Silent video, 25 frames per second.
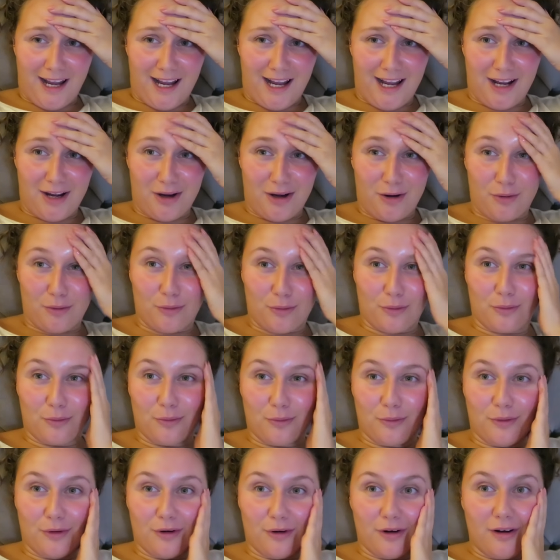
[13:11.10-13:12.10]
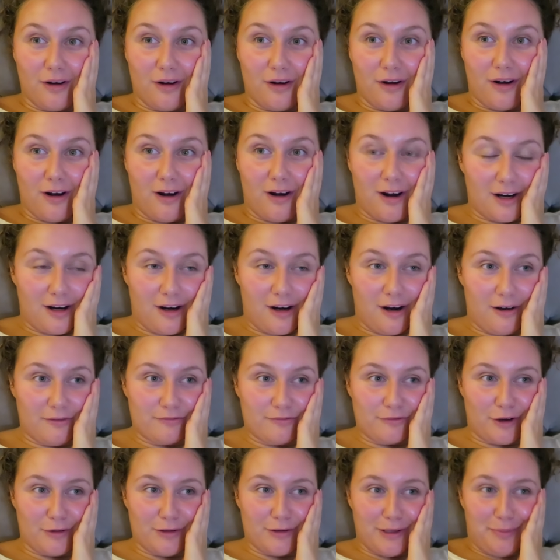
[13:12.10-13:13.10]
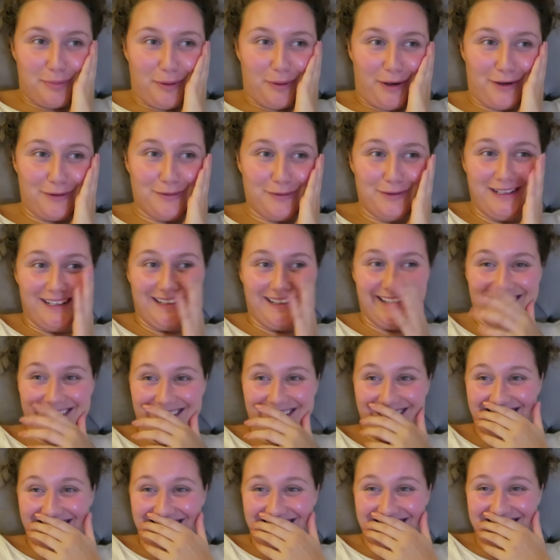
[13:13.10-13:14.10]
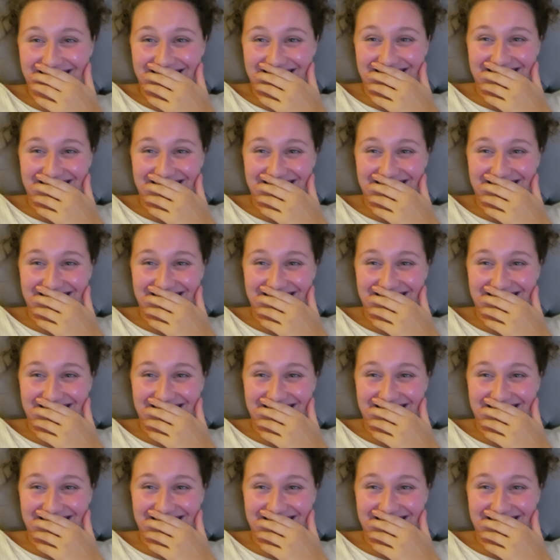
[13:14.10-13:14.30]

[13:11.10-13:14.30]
Ow! I can't roly-poly.